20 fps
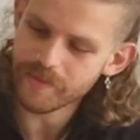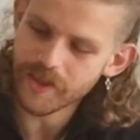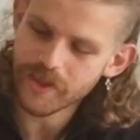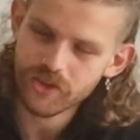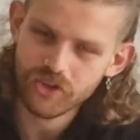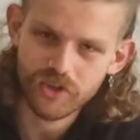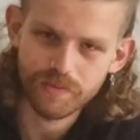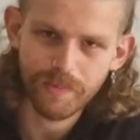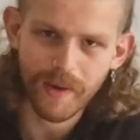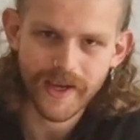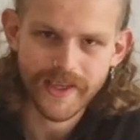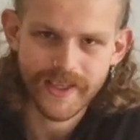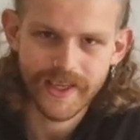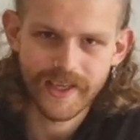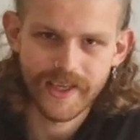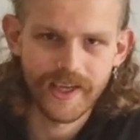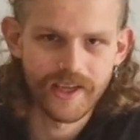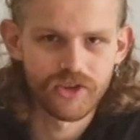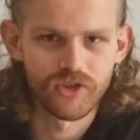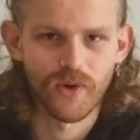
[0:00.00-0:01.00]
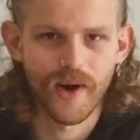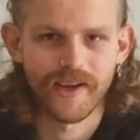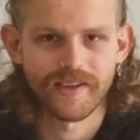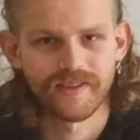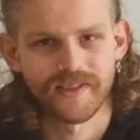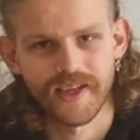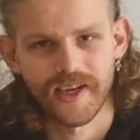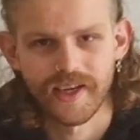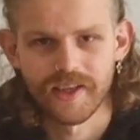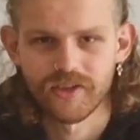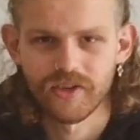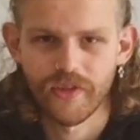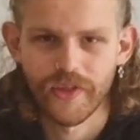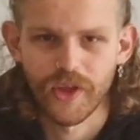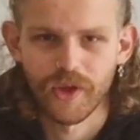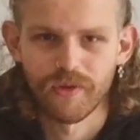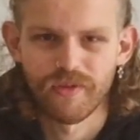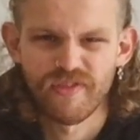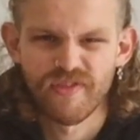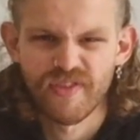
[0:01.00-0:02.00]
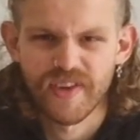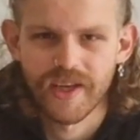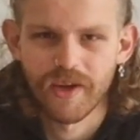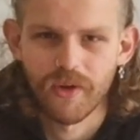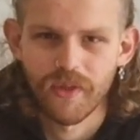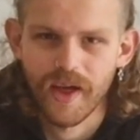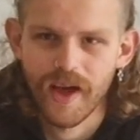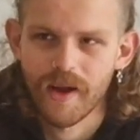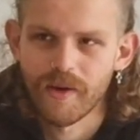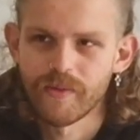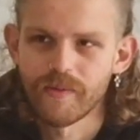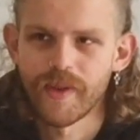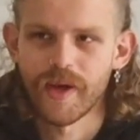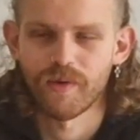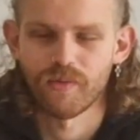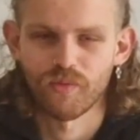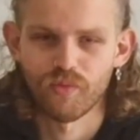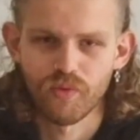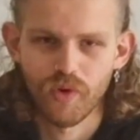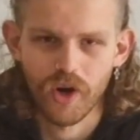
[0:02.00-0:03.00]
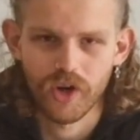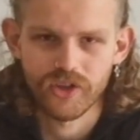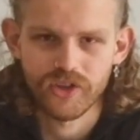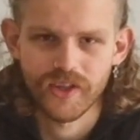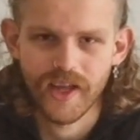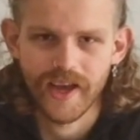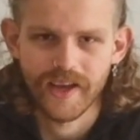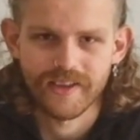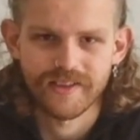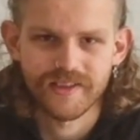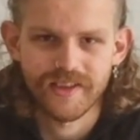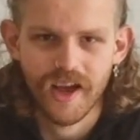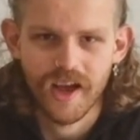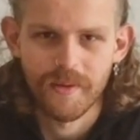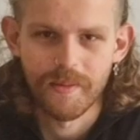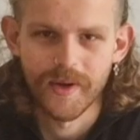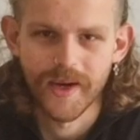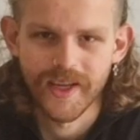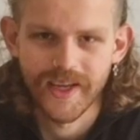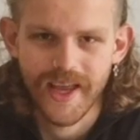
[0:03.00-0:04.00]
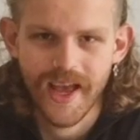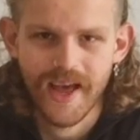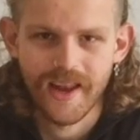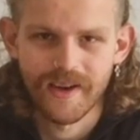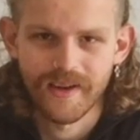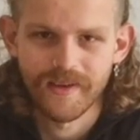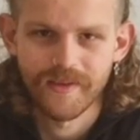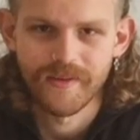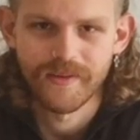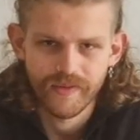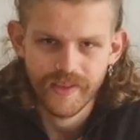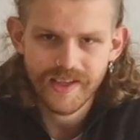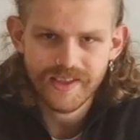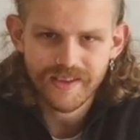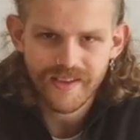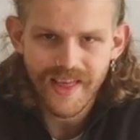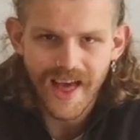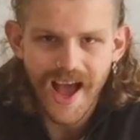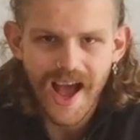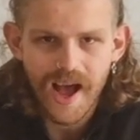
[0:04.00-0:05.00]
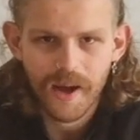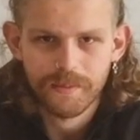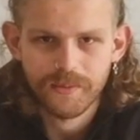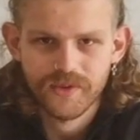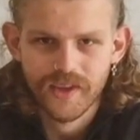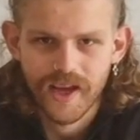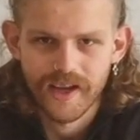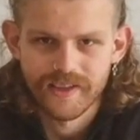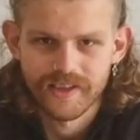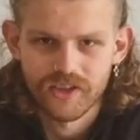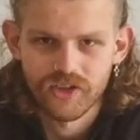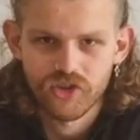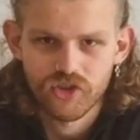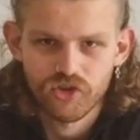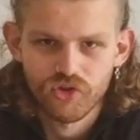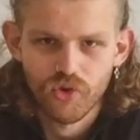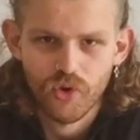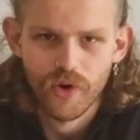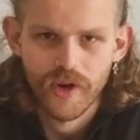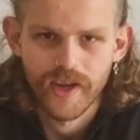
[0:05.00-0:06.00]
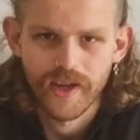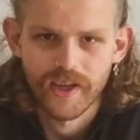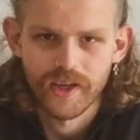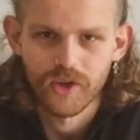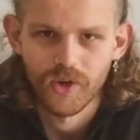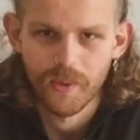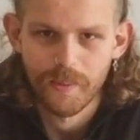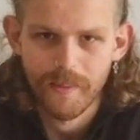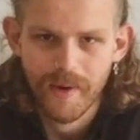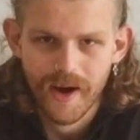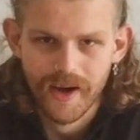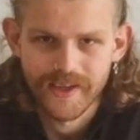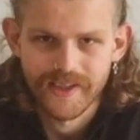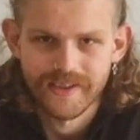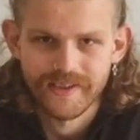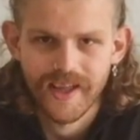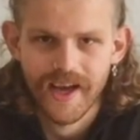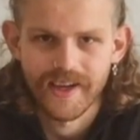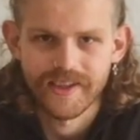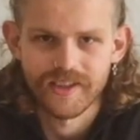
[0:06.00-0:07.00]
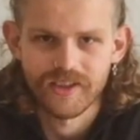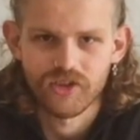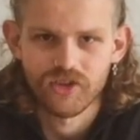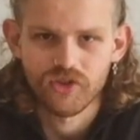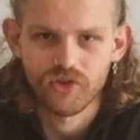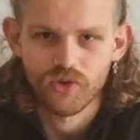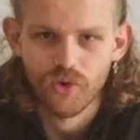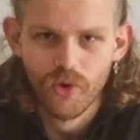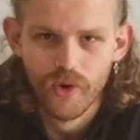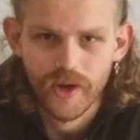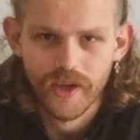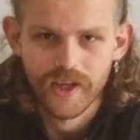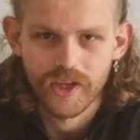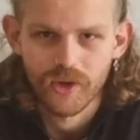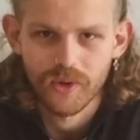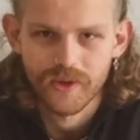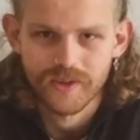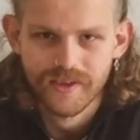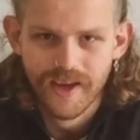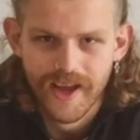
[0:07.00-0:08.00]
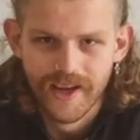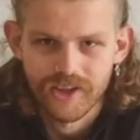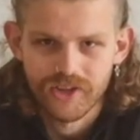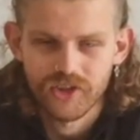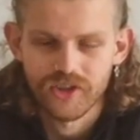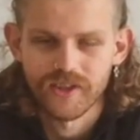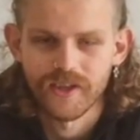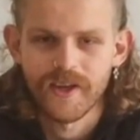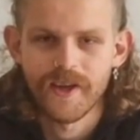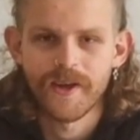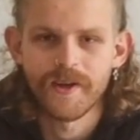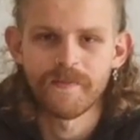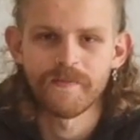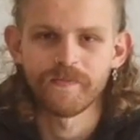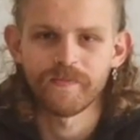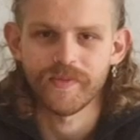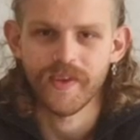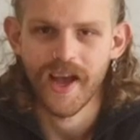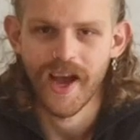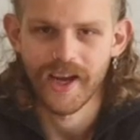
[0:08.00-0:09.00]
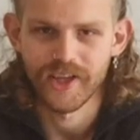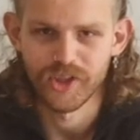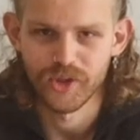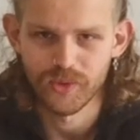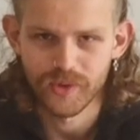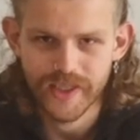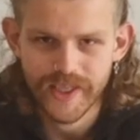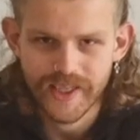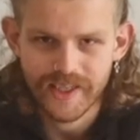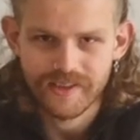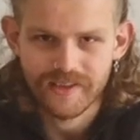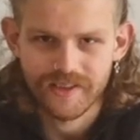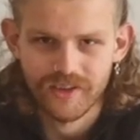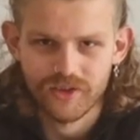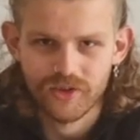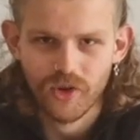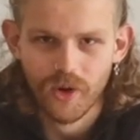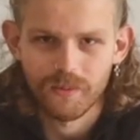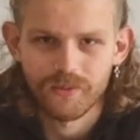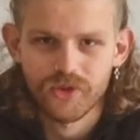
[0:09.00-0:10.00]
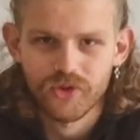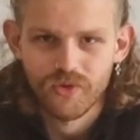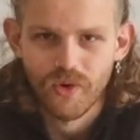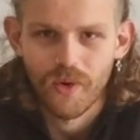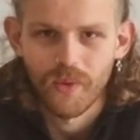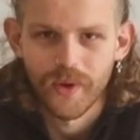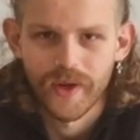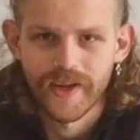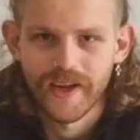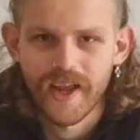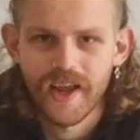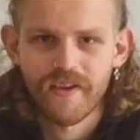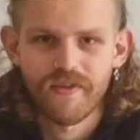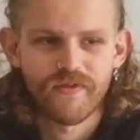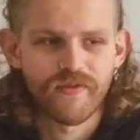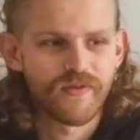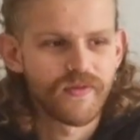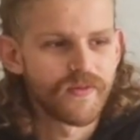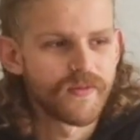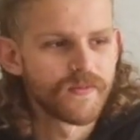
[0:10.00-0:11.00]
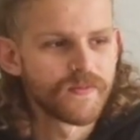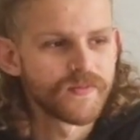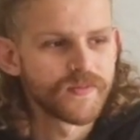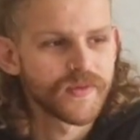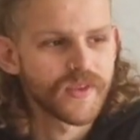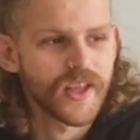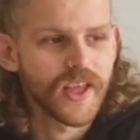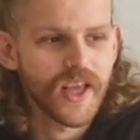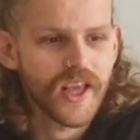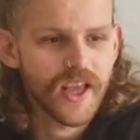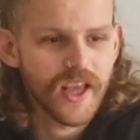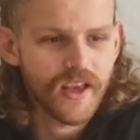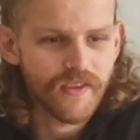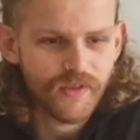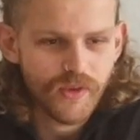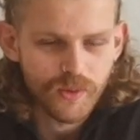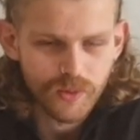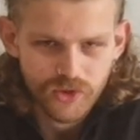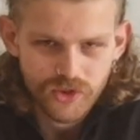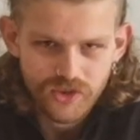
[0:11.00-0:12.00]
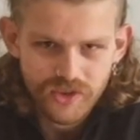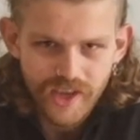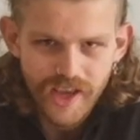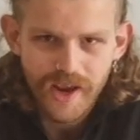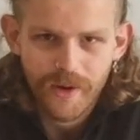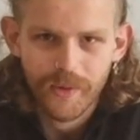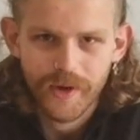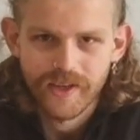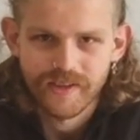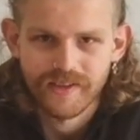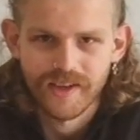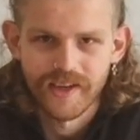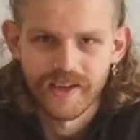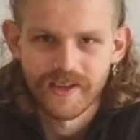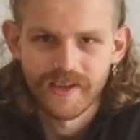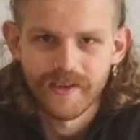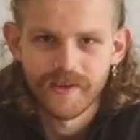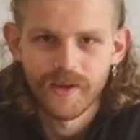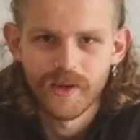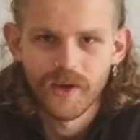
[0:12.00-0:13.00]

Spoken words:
spiking it drastically so that you feel that rush, that excitement again. These are the apps that are destroying your mind, that are destroying your attention, and you need to stop scrolling if you seriously